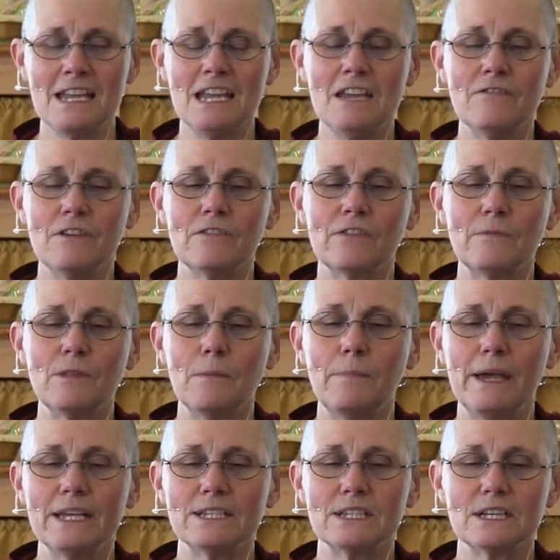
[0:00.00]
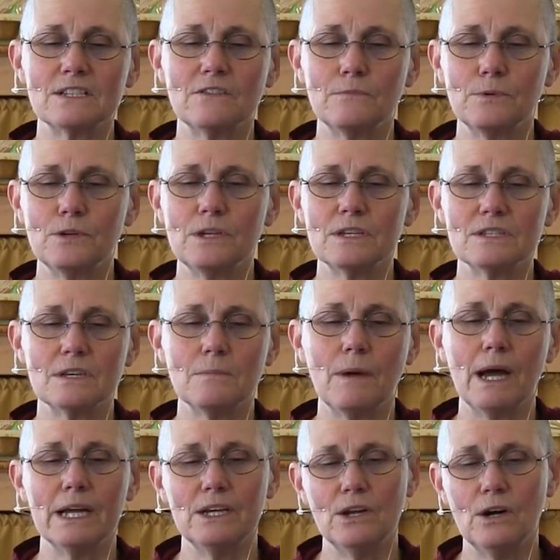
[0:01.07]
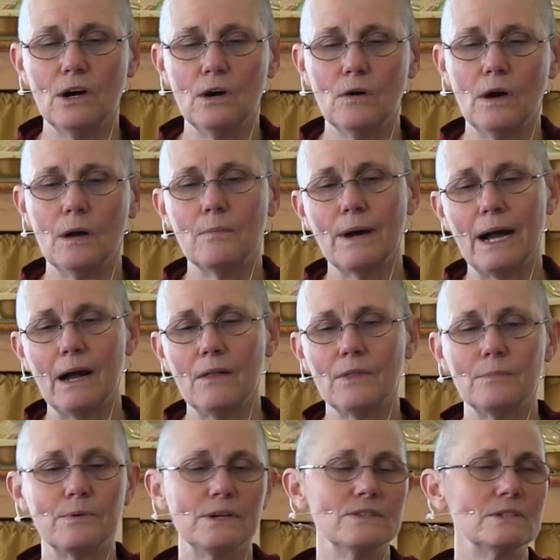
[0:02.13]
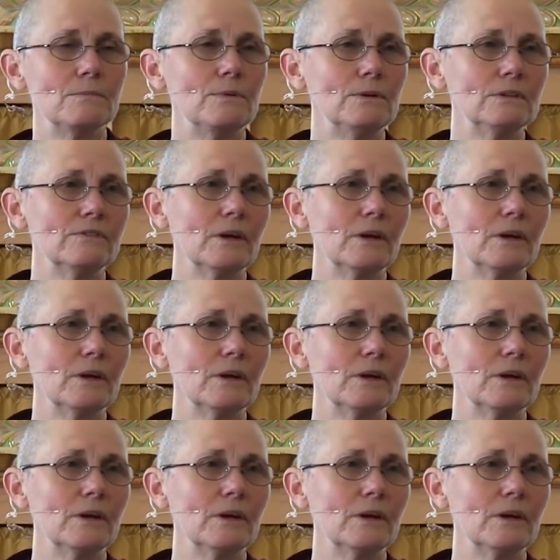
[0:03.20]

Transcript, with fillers: even from the basics of Buddhism, I know about the principle